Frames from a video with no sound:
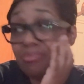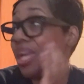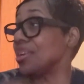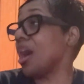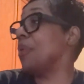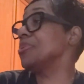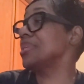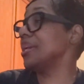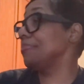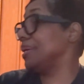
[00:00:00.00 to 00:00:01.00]
Yeah, I almost
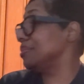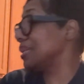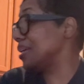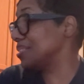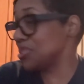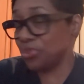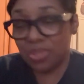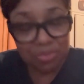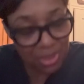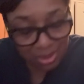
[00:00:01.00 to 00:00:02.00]
had a meltdown this
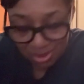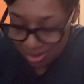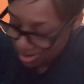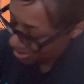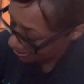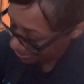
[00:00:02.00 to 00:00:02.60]
week because